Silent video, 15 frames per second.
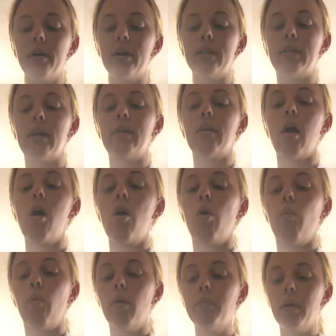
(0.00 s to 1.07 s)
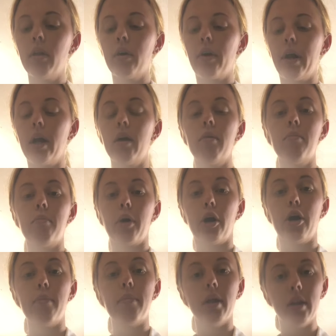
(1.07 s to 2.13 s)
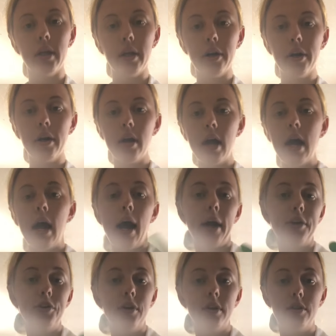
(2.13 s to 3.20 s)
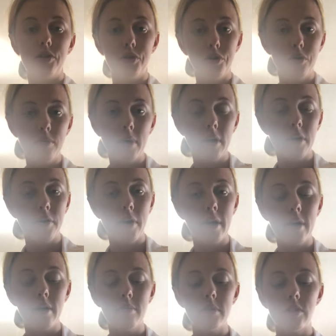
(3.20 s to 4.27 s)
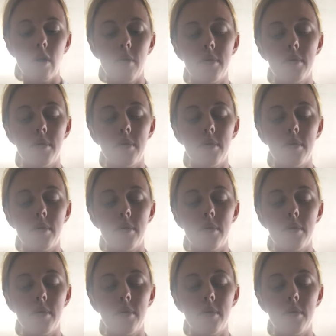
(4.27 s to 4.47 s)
it says 1 milligram per milliliter. I need 2 milligrams, so I'm